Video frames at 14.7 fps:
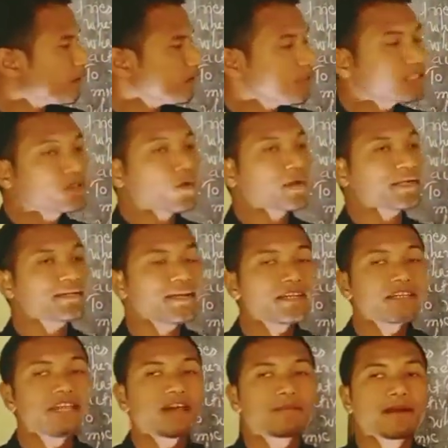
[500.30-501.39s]
is
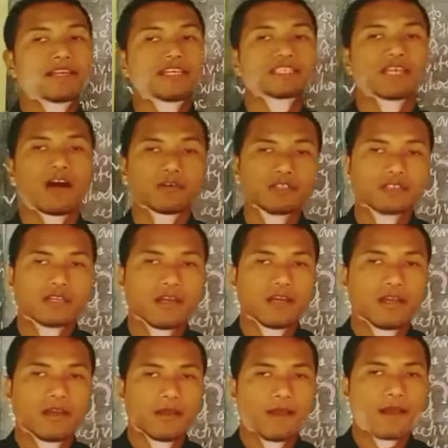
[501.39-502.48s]
located nearby his house
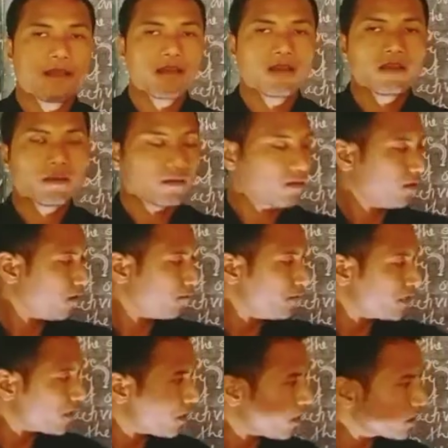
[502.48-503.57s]

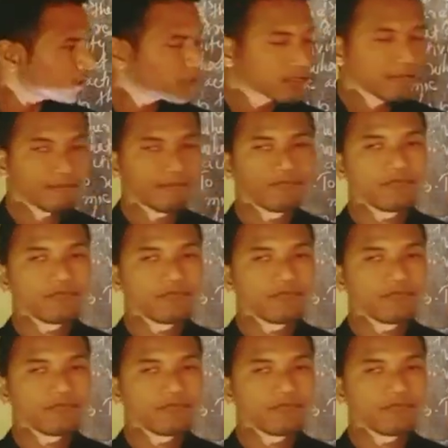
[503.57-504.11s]
because